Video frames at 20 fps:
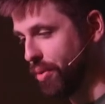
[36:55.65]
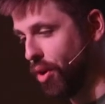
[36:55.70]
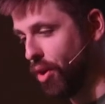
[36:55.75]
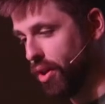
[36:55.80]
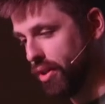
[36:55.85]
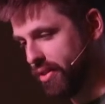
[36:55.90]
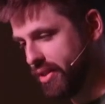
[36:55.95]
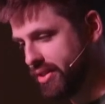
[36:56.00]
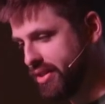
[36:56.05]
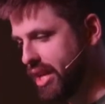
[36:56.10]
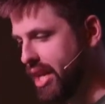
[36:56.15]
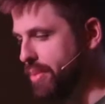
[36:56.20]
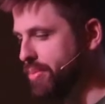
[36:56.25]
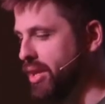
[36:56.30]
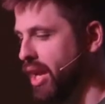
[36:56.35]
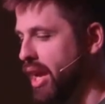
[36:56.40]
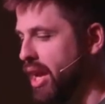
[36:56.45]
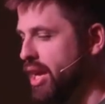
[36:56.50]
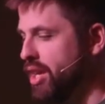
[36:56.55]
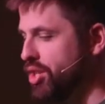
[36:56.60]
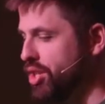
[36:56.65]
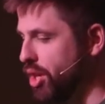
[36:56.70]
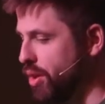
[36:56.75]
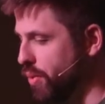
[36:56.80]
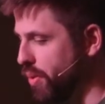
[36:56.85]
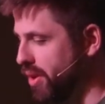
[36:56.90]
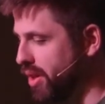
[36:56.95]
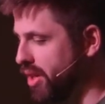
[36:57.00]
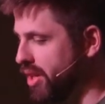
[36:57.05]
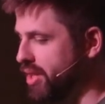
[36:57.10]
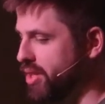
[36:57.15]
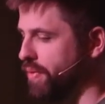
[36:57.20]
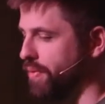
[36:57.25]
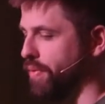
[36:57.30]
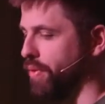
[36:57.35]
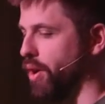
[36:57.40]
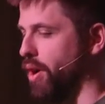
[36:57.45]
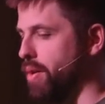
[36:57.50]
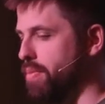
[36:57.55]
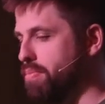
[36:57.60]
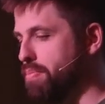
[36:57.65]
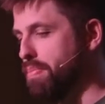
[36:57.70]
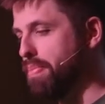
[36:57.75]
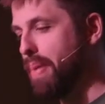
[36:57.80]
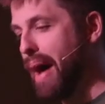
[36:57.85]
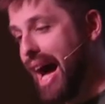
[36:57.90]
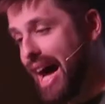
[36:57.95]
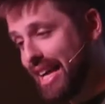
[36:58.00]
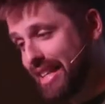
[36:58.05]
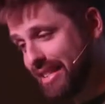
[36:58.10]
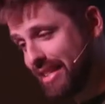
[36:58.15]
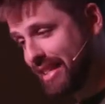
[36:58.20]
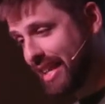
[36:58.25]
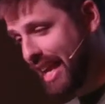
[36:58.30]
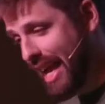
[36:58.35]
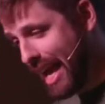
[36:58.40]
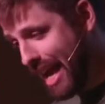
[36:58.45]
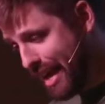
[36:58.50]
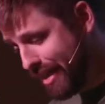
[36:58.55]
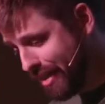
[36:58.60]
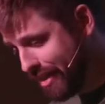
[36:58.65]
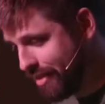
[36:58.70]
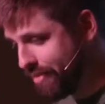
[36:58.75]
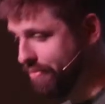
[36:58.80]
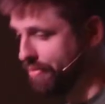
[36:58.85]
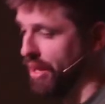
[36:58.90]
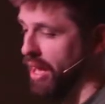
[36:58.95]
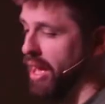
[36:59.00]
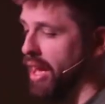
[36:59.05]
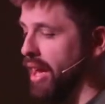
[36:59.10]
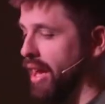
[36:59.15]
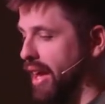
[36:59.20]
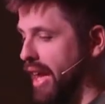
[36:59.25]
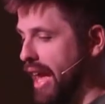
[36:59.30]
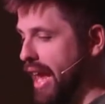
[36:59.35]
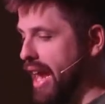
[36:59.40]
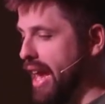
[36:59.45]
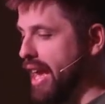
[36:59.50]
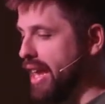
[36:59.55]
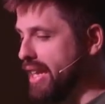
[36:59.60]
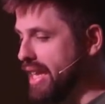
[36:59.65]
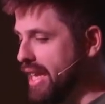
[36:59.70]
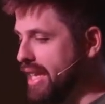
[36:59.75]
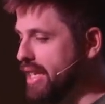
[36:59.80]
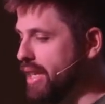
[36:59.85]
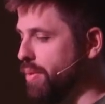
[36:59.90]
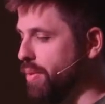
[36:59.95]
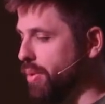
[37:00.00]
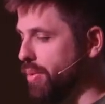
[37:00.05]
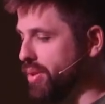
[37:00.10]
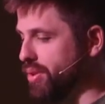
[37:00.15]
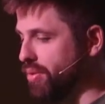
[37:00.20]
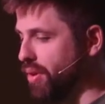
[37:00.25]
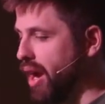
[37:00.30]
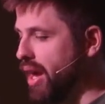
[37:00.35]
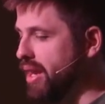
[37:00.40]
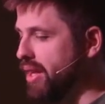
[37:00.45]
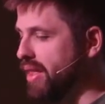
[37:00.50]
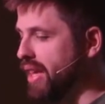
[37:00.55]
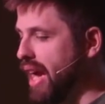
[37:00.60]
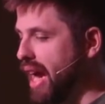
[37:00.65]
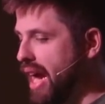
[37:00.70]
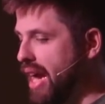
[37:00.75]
up all these names. She was from Bozkath. And he did what was right in the